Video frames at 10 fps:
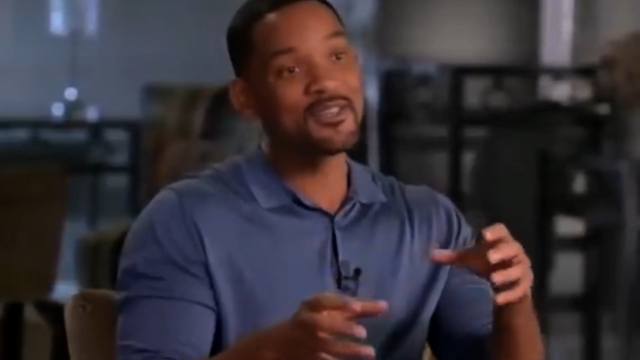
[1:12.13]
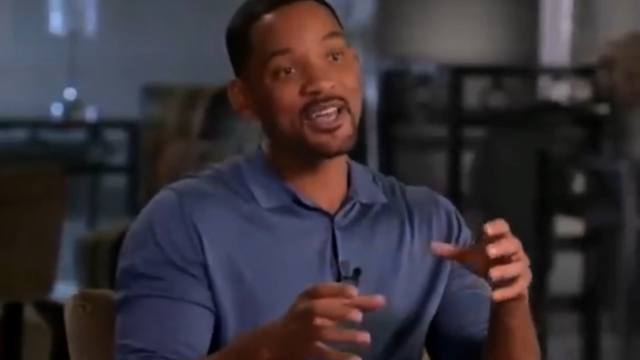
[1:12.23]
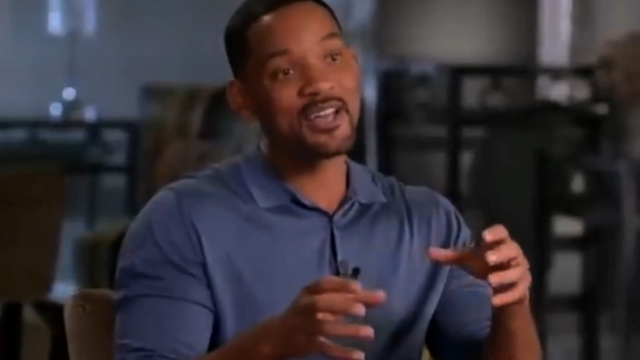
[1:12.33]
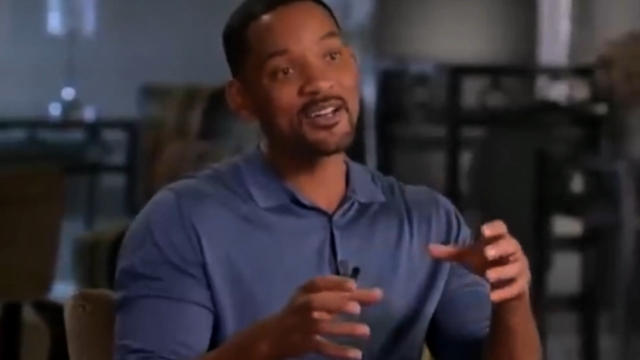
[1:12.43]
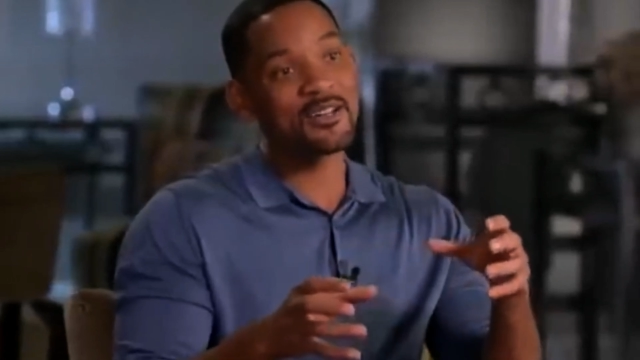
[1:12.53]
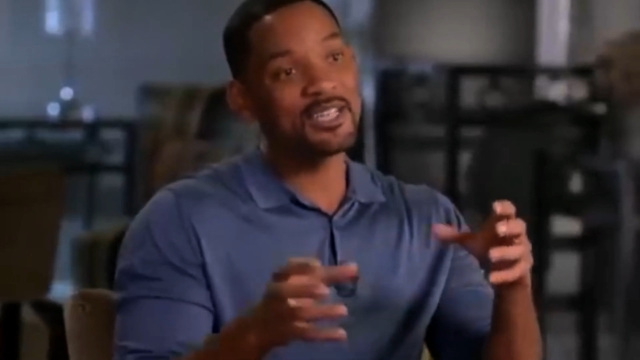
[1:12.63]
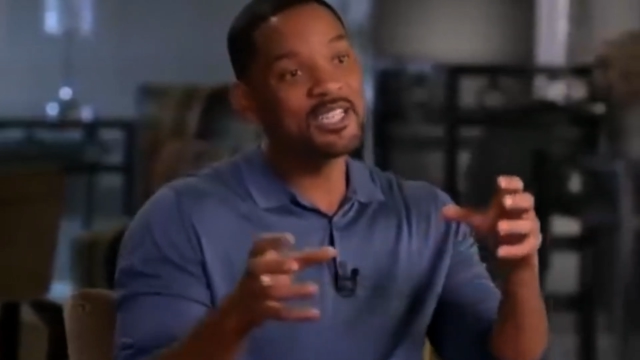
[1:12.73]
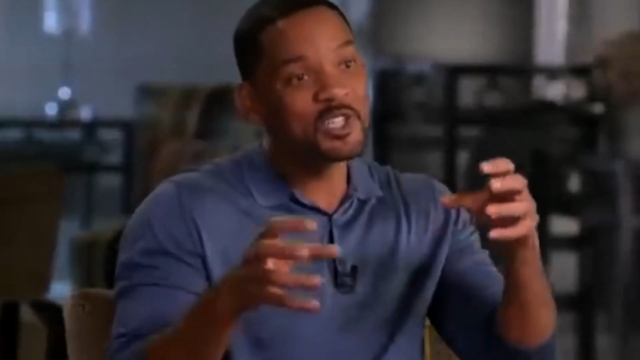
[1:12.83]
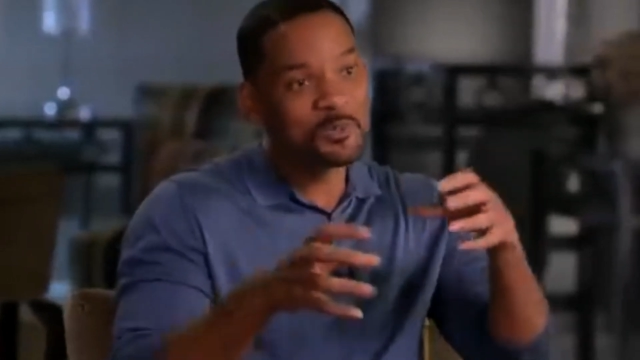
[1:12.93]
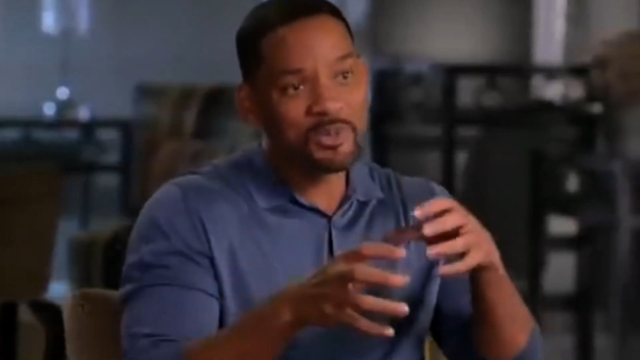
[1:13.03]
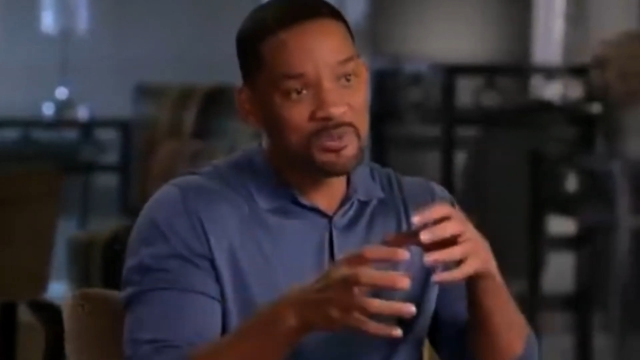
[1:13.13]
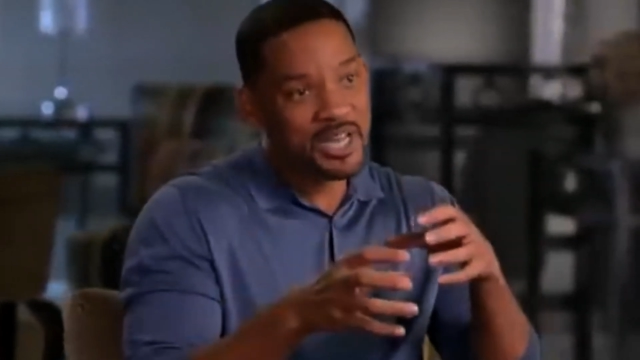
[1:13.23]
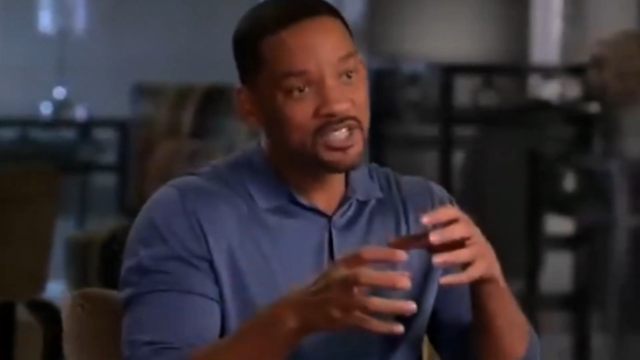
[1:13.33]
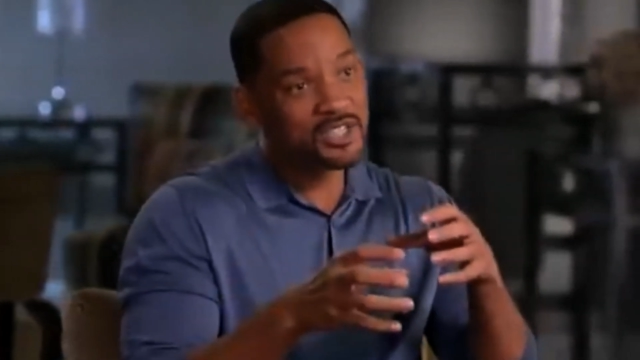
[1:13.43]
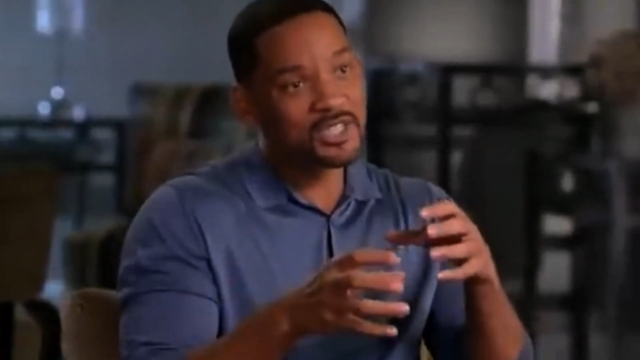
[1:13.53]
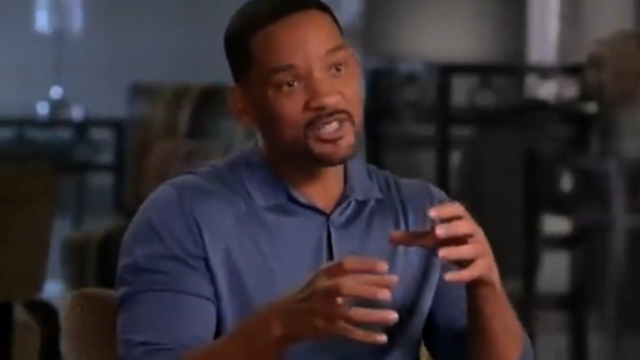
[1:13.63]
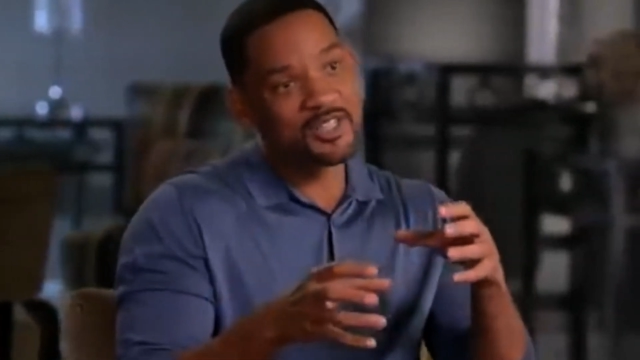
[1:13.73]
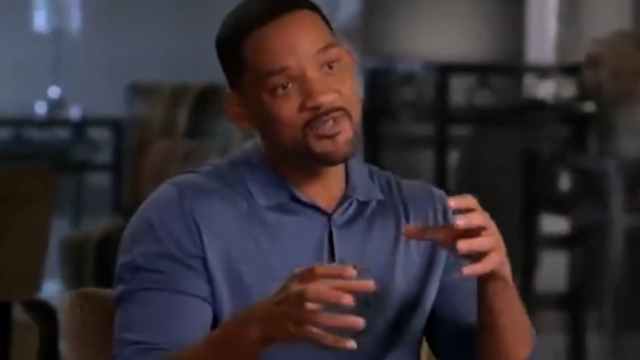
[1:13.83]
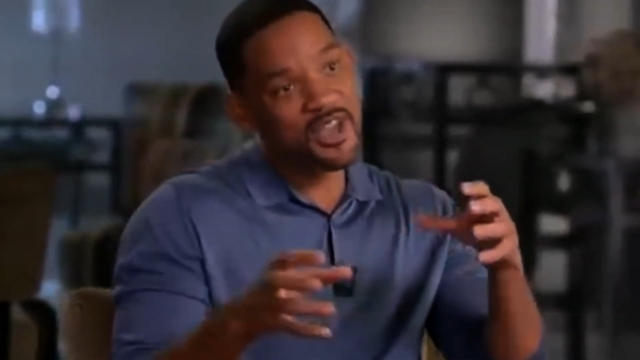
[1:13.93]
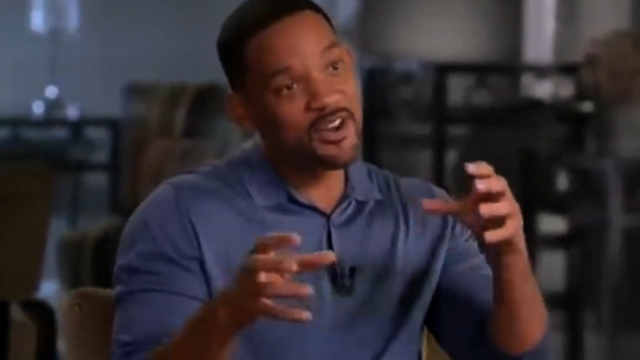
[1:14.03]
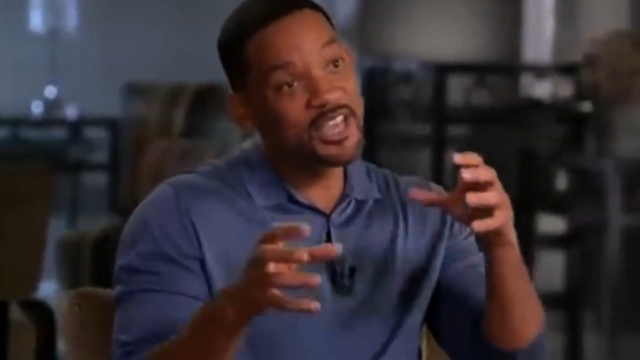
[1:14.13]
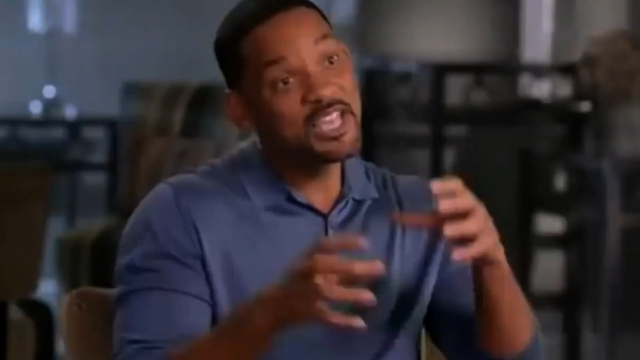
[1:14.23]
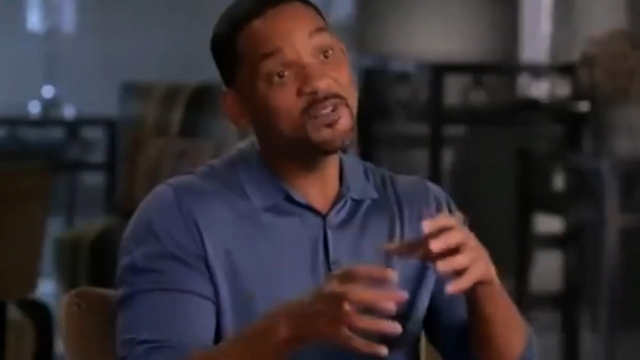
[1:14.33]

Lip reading: A carefully built persona falls apart.